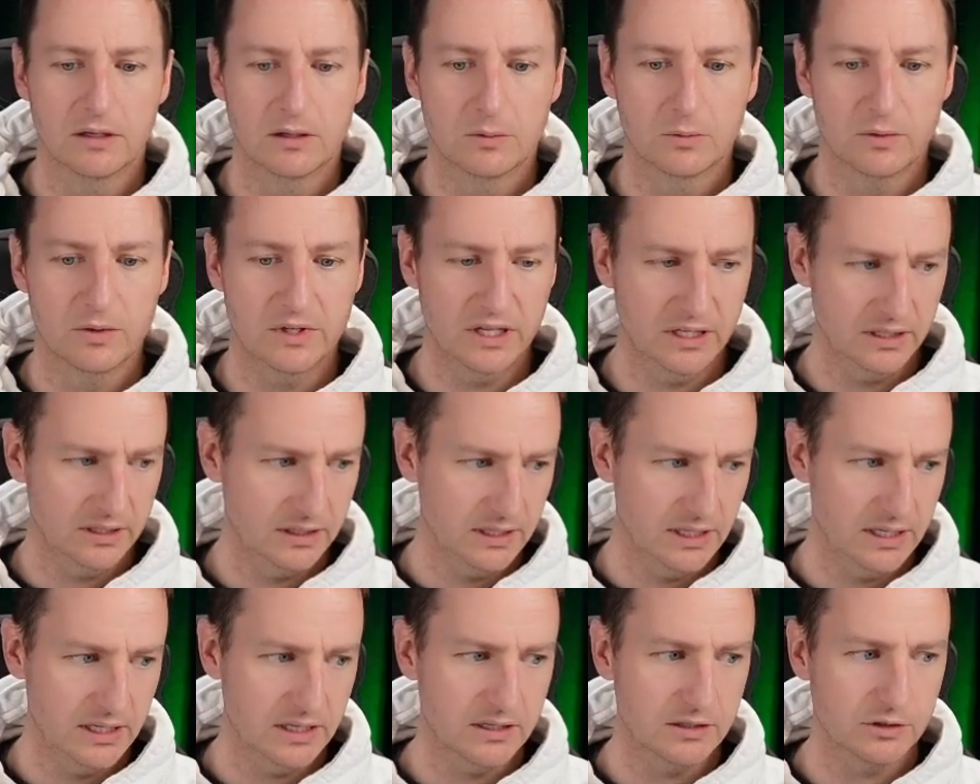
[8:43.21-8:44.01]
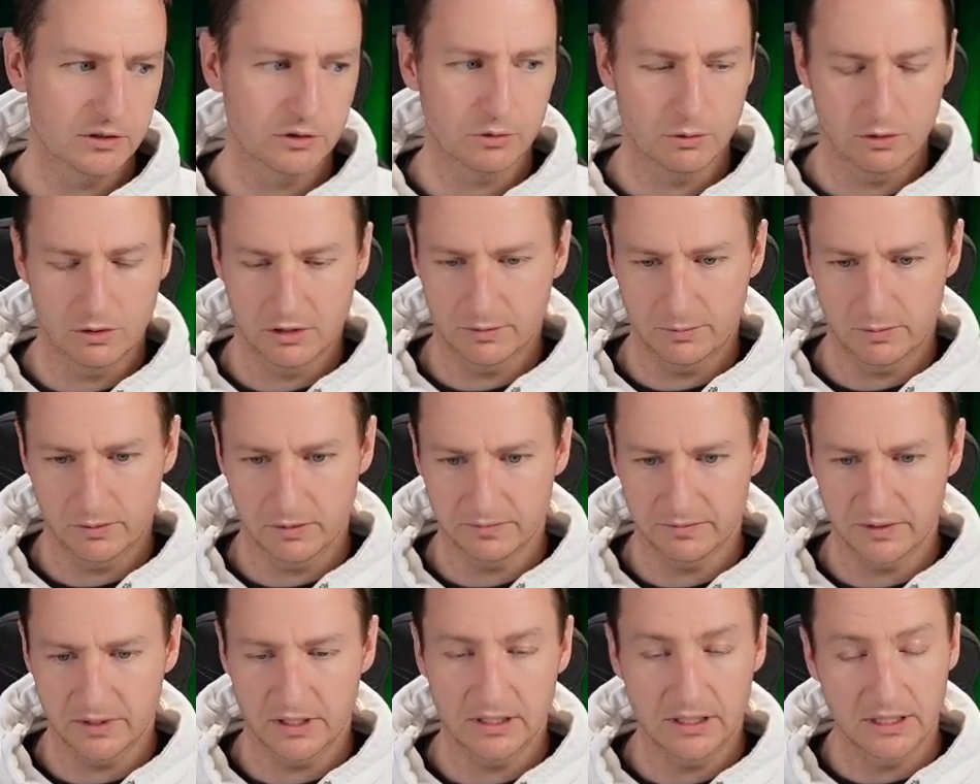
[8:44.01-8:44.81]
Within the storage
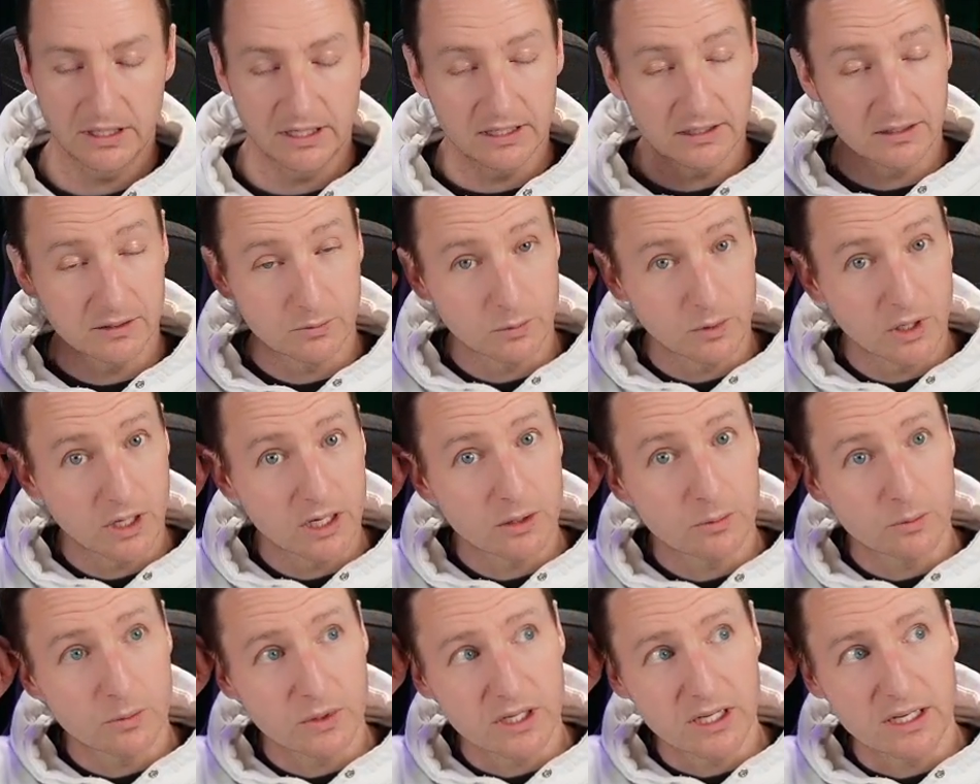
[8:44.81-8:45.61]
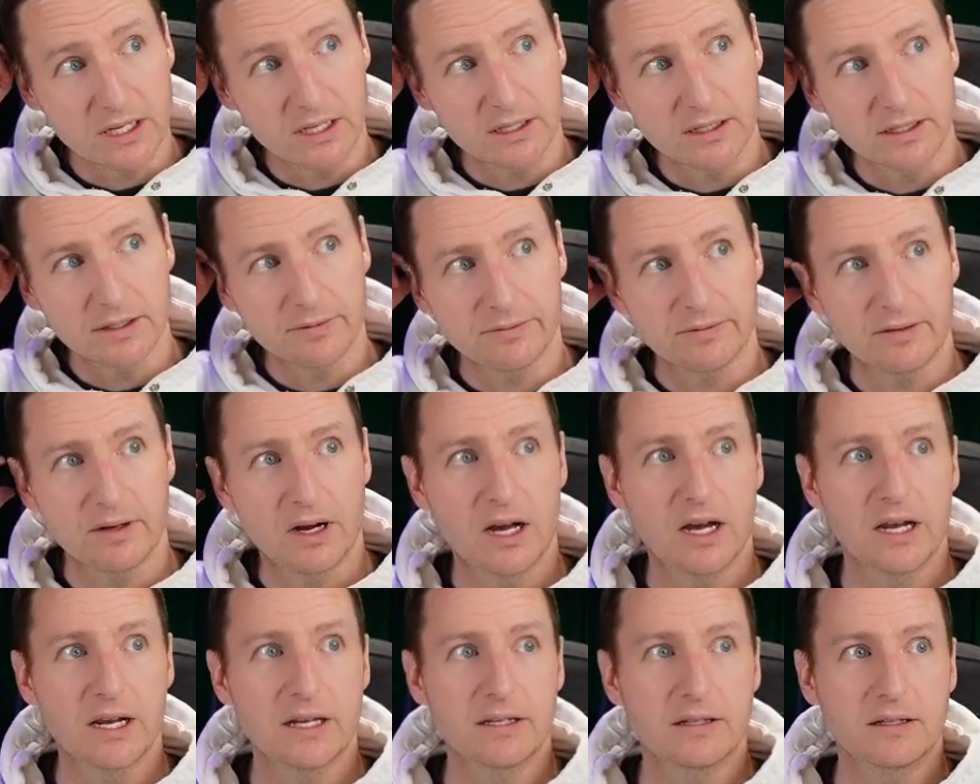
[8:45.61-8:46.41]
profile is where we
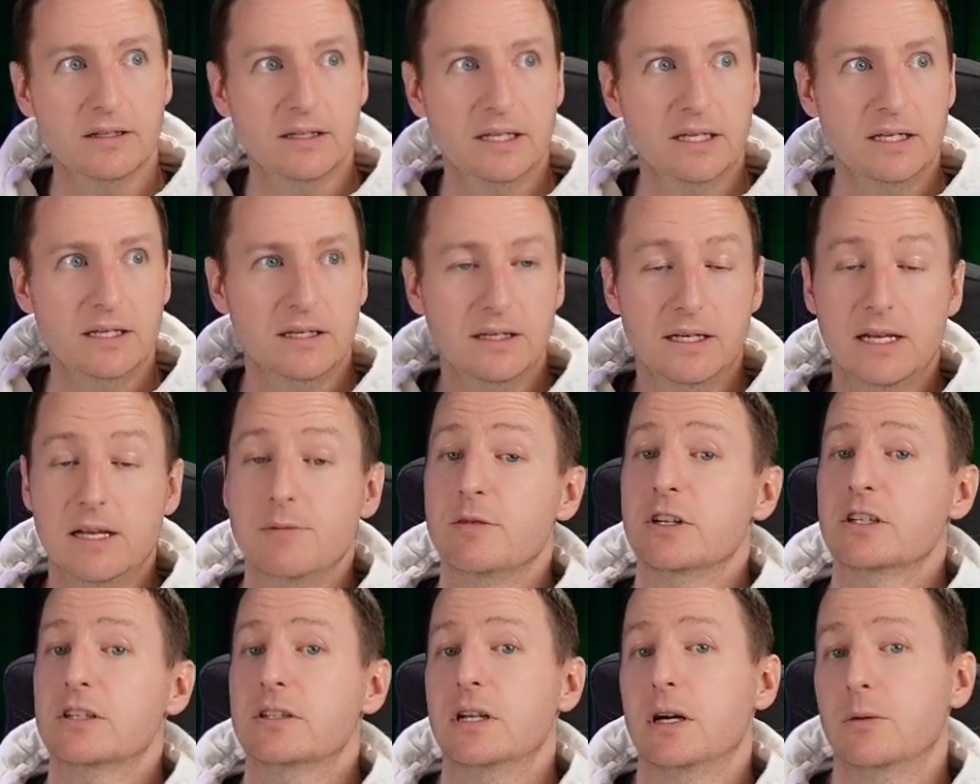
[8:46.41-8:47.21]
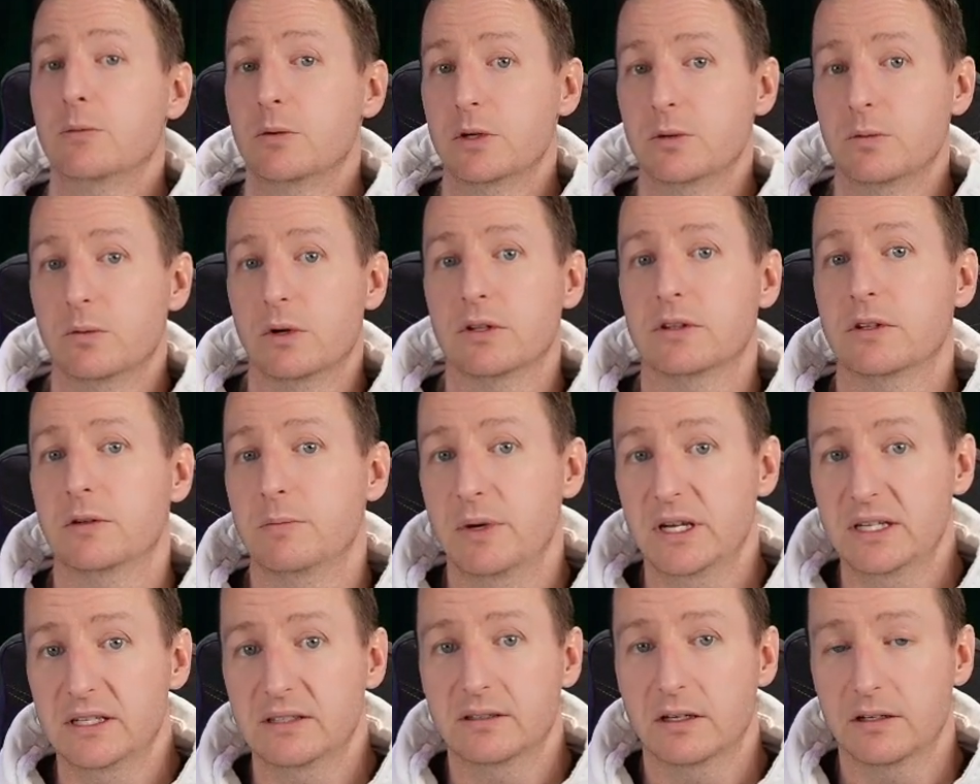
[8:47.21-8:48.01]
define the image that we want to
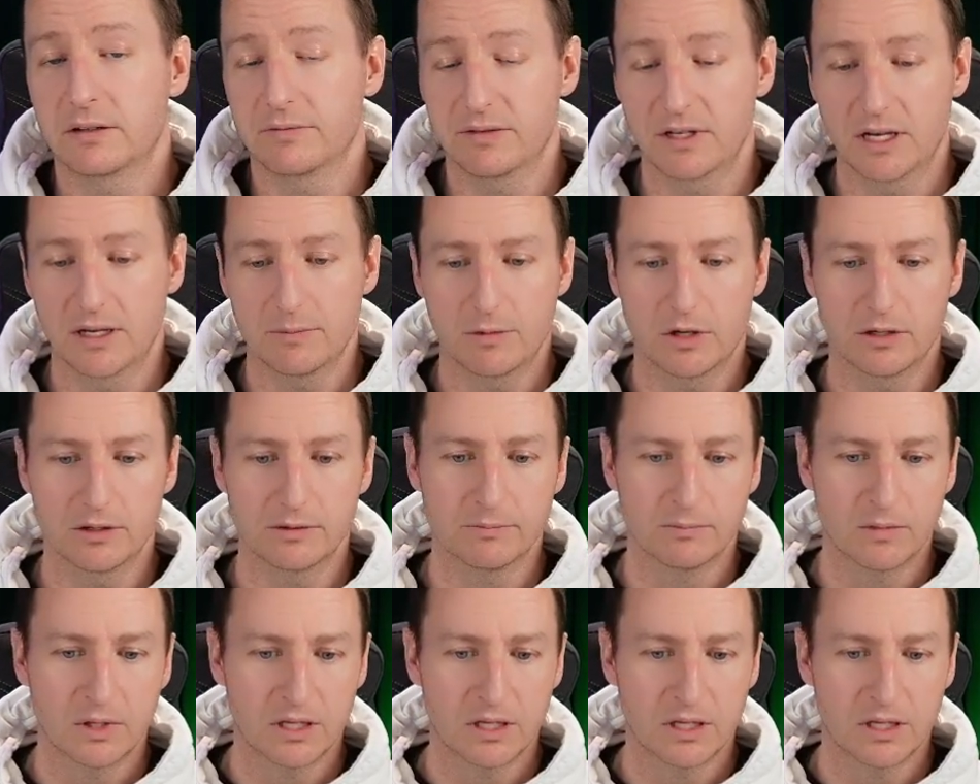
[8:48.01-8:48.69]
base our VM on.